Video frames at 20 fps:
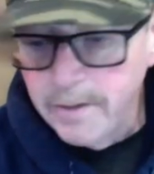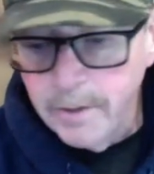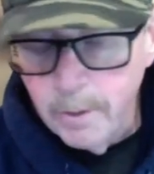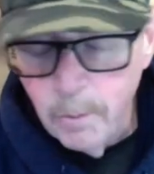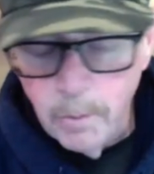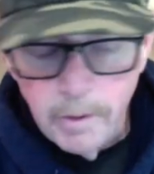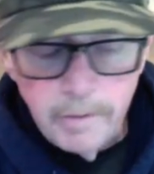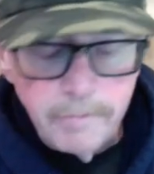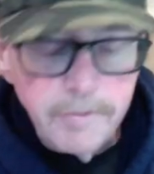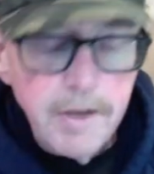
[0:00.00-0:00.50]

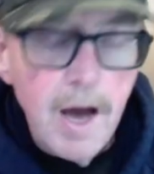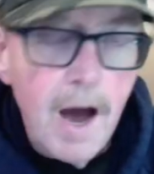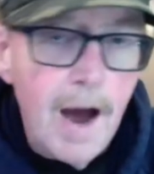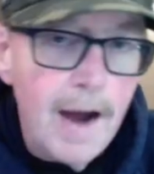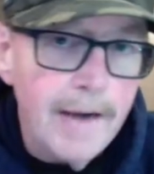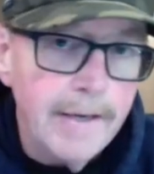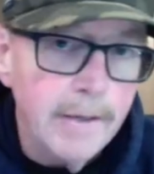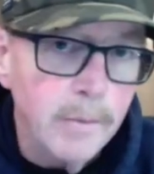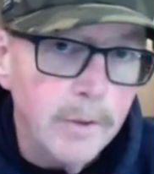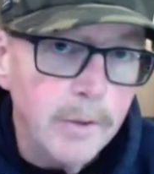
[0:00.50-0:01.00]
would have
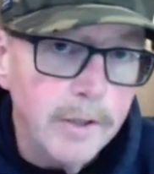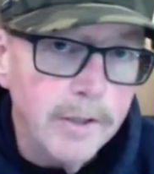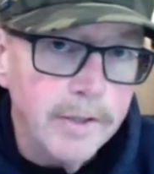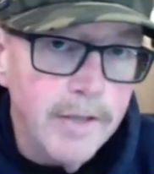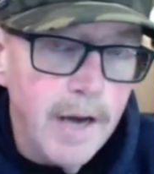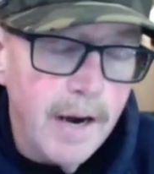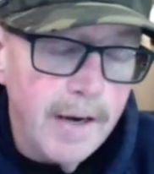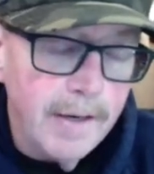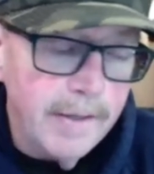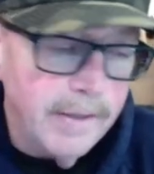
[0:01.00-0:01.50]
tied it, would have
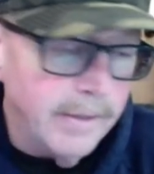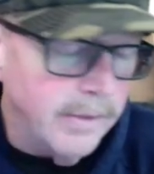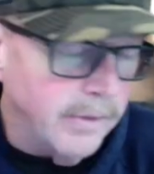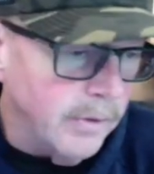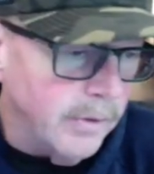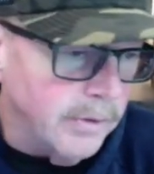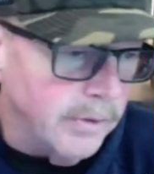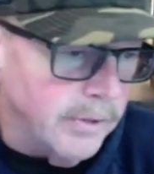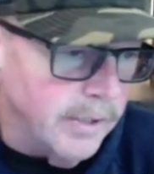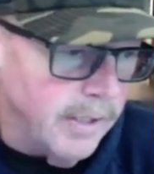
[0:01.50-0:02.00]
tied it at
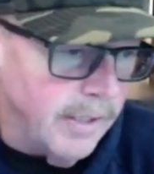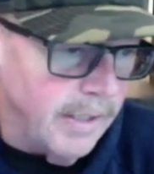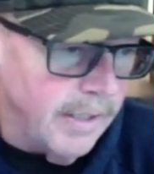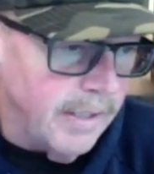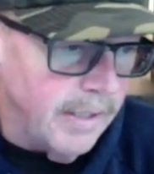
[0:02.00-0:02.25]
13,